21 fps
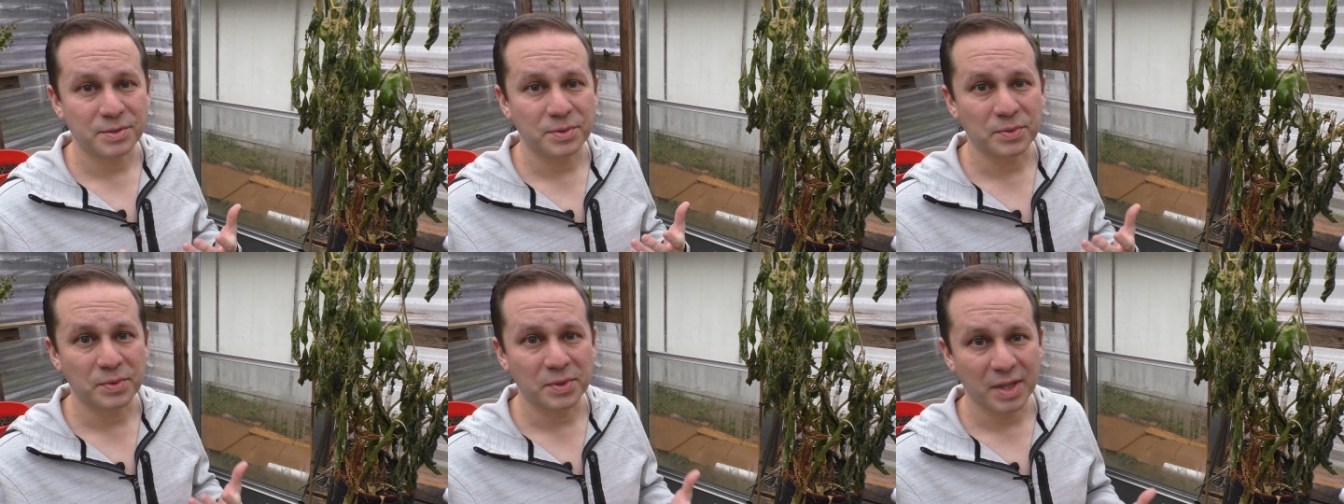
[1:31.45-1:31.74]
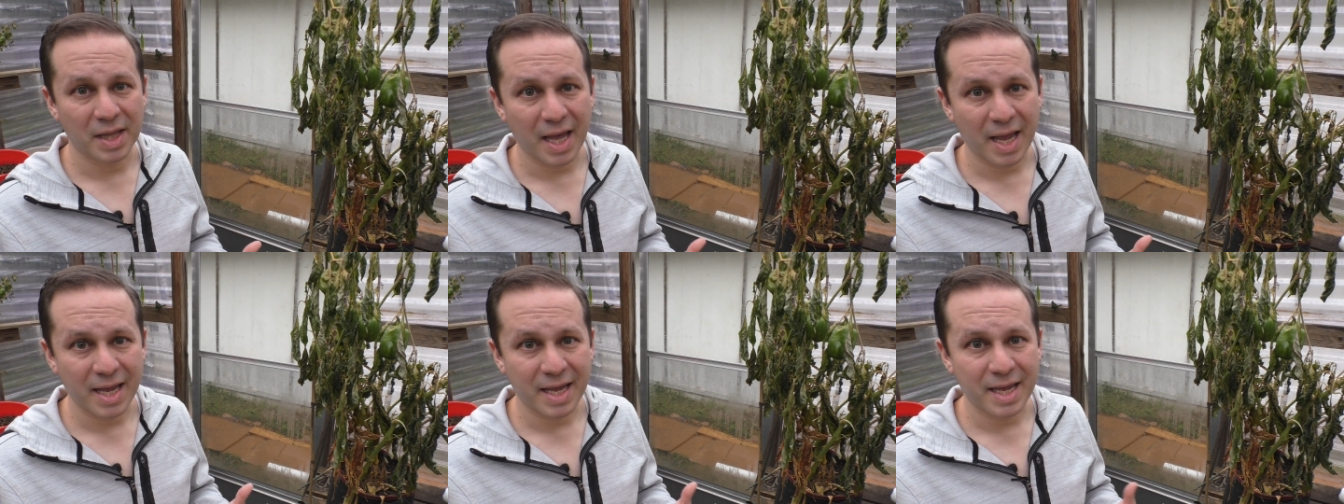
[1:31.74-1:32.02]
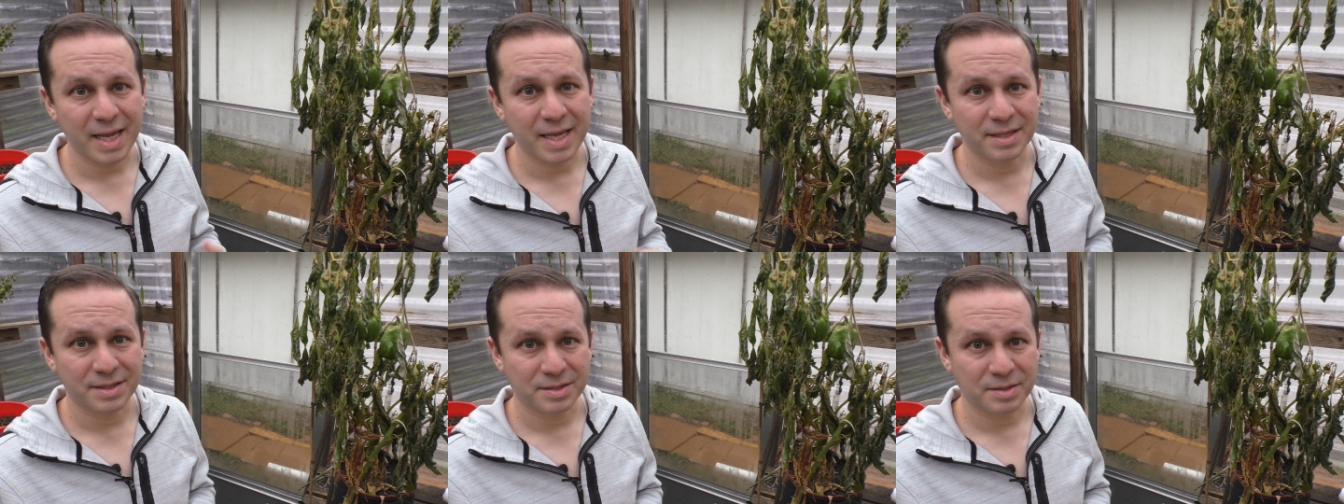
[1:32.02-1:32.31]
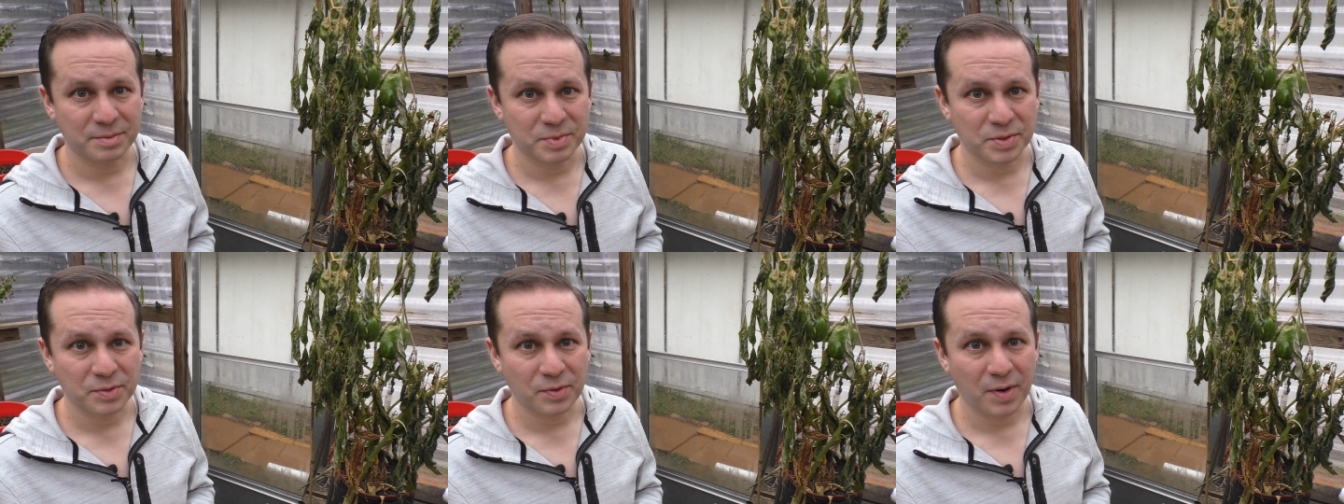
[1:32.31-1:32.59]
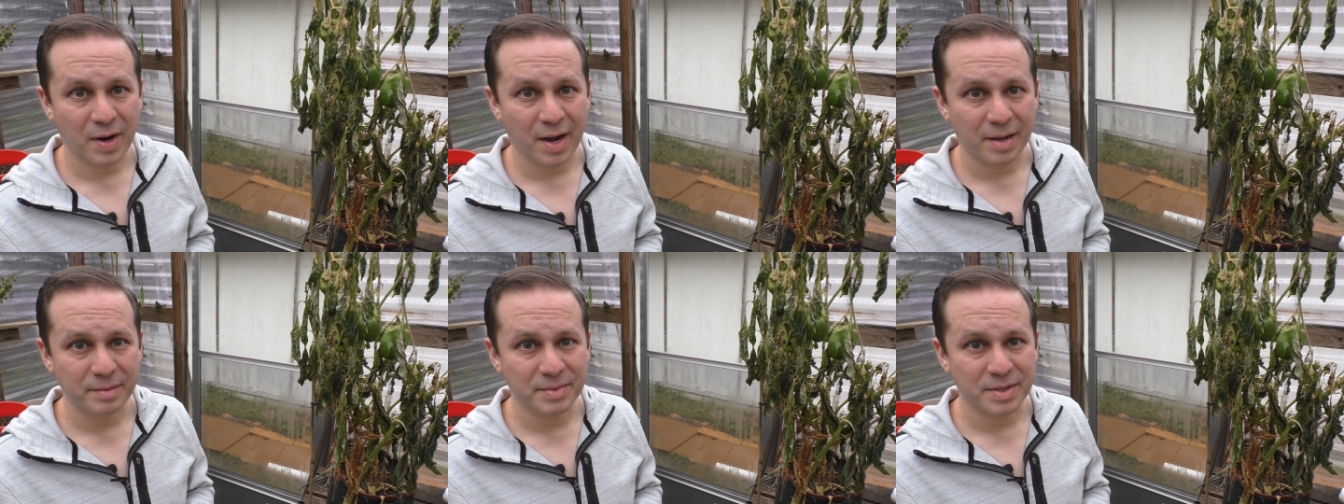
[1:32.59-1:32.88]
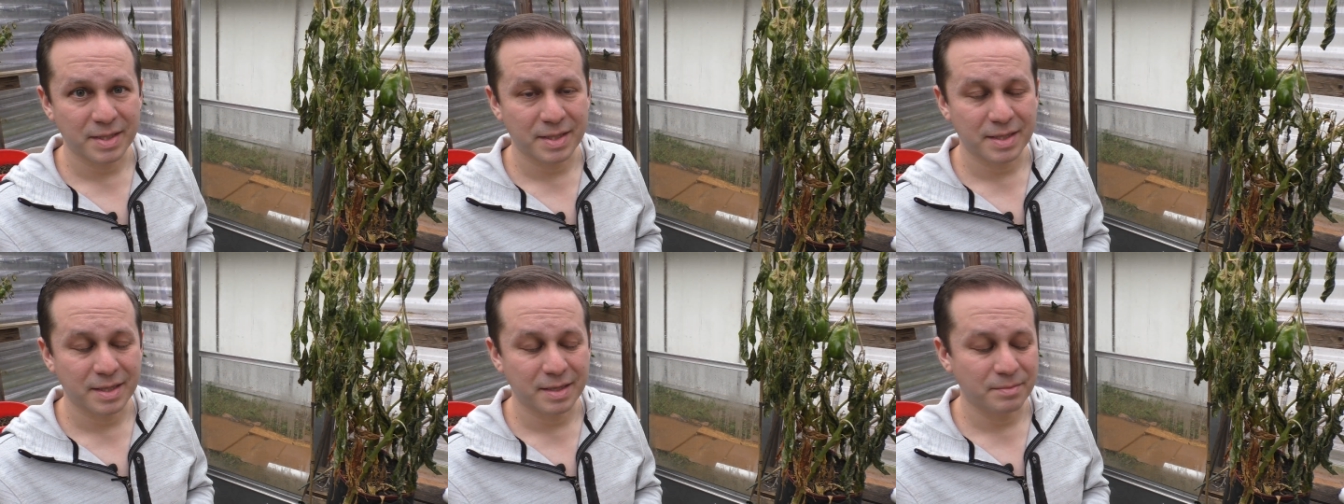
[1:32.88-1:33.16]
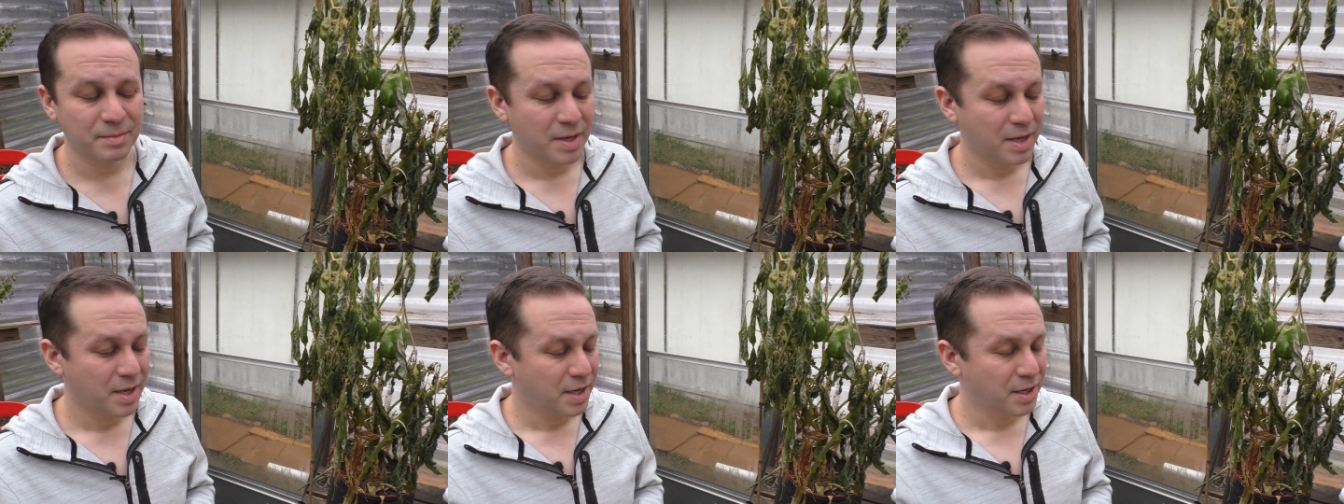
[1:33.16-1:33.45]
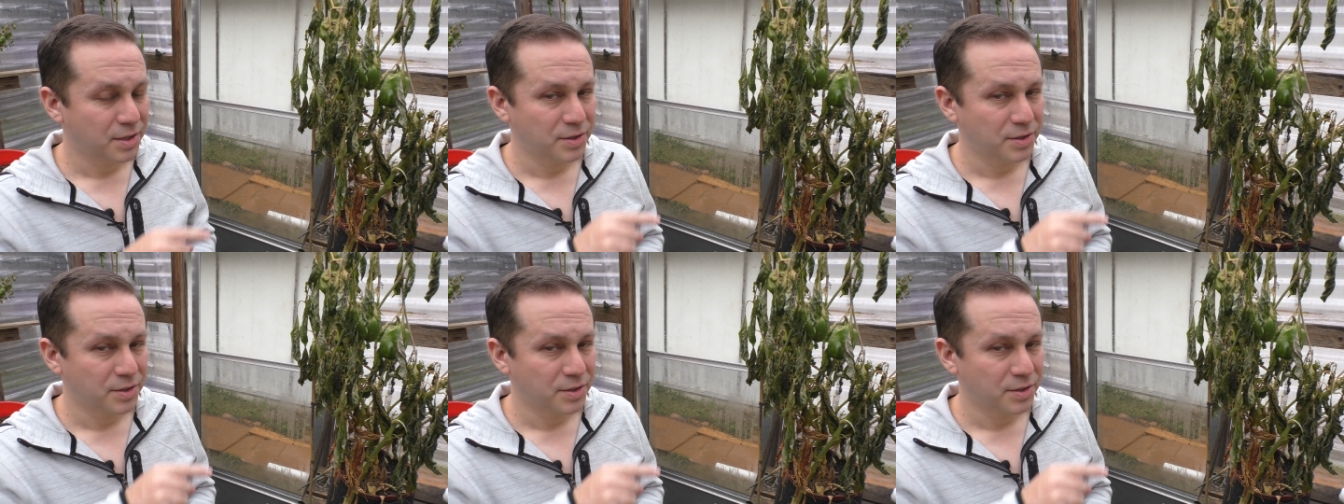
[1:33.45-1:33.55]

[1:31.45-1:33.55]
to like and subscribe to them.